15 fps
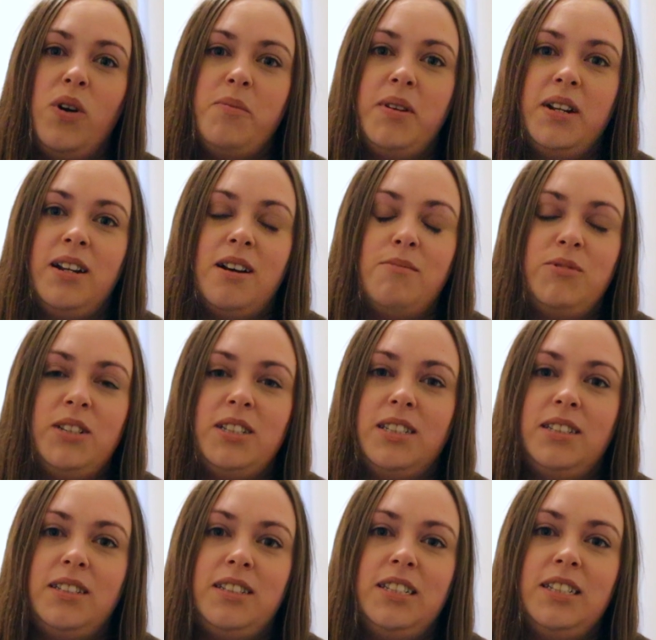Women, I'm
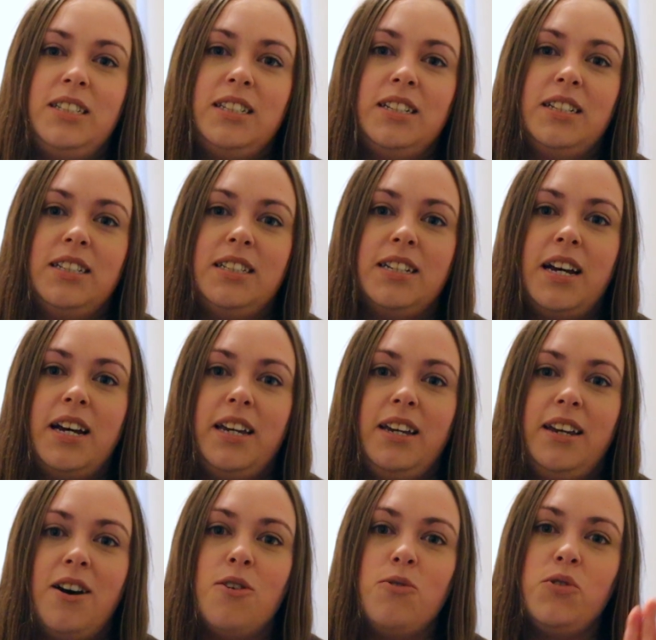just gonna
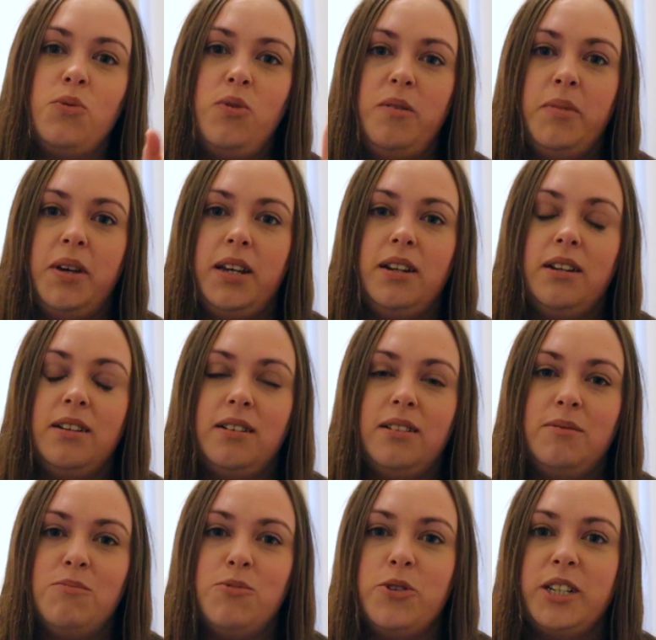say, older women,
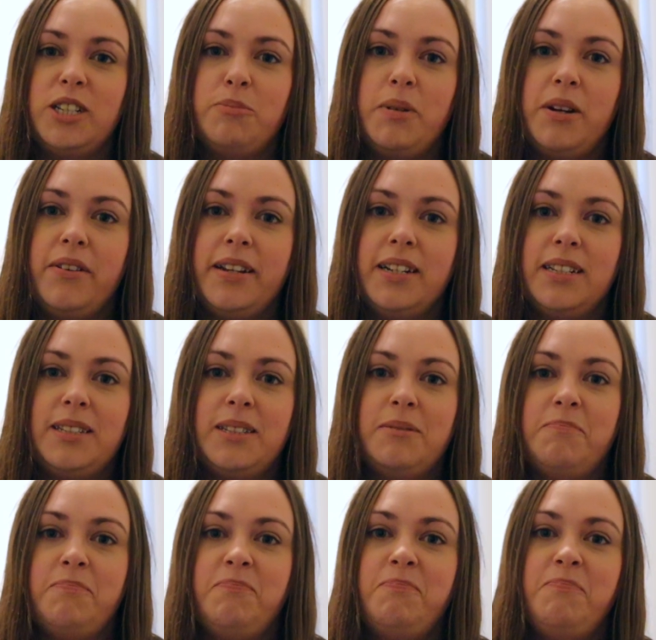more
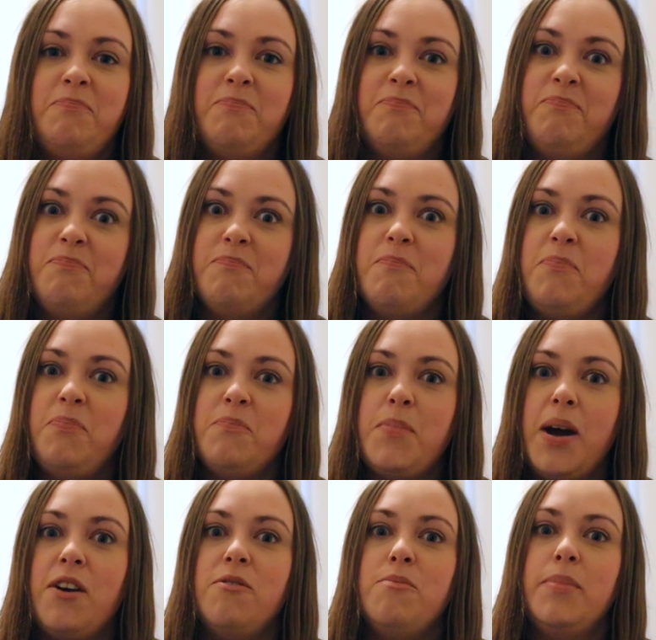experience,
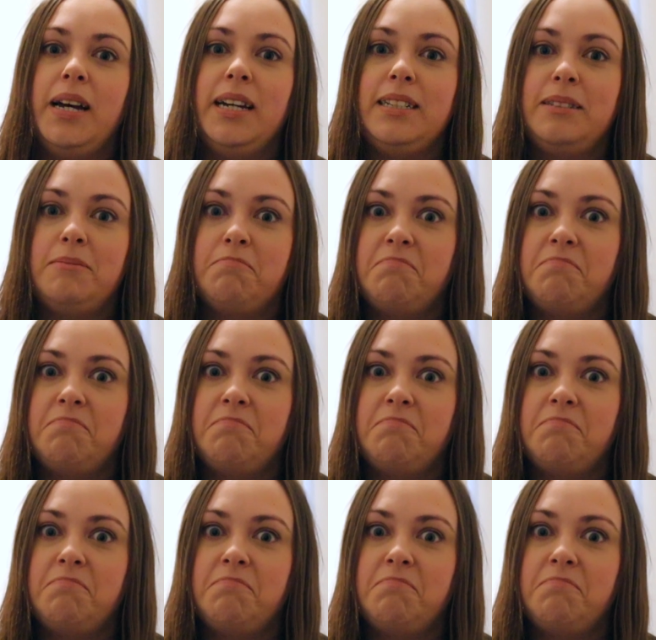better in bed.